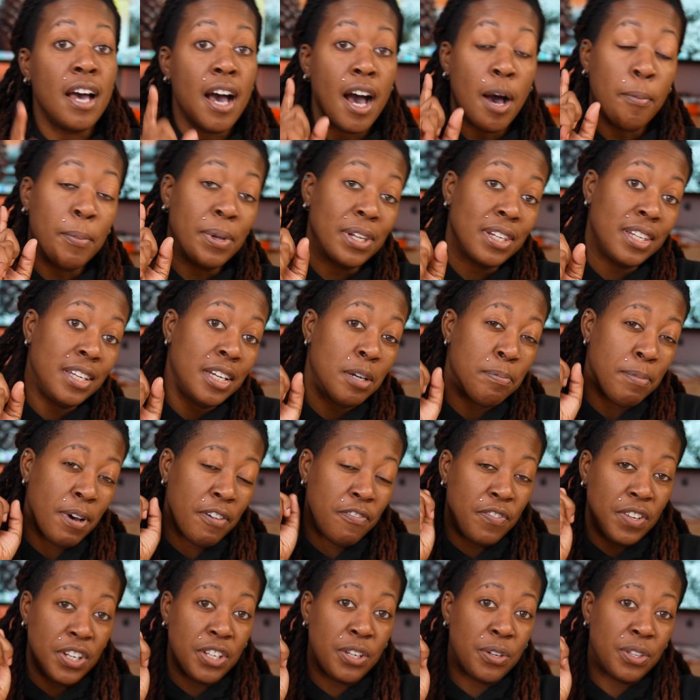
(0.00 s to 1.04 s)
I'm gonna link my
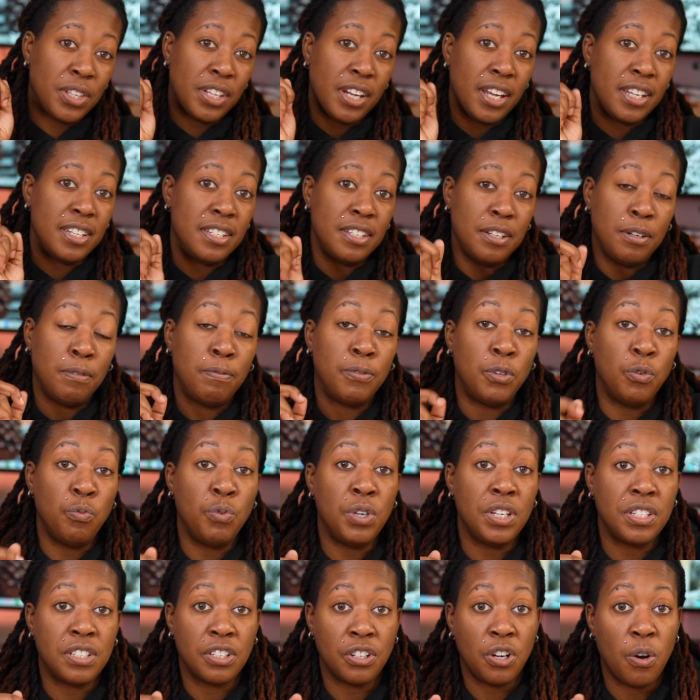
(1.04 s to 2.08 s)
video that I did a few
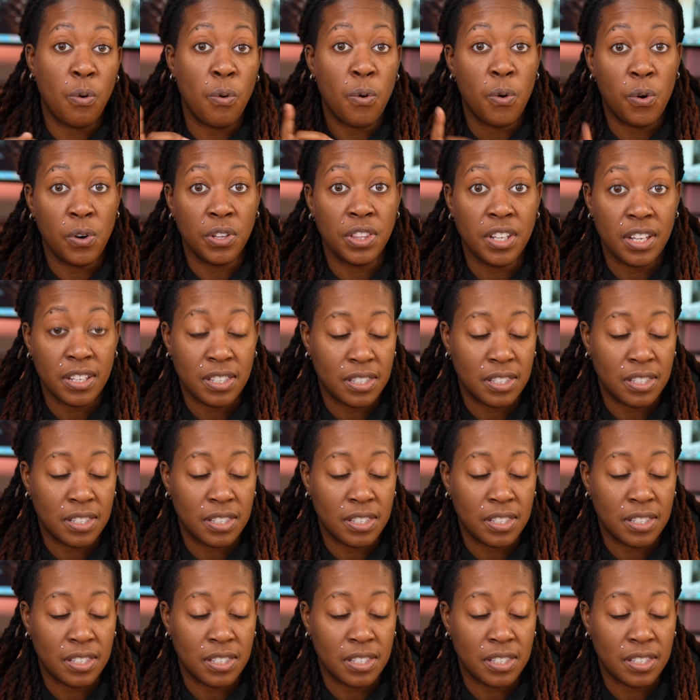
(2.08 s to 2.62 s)
weeks ago on that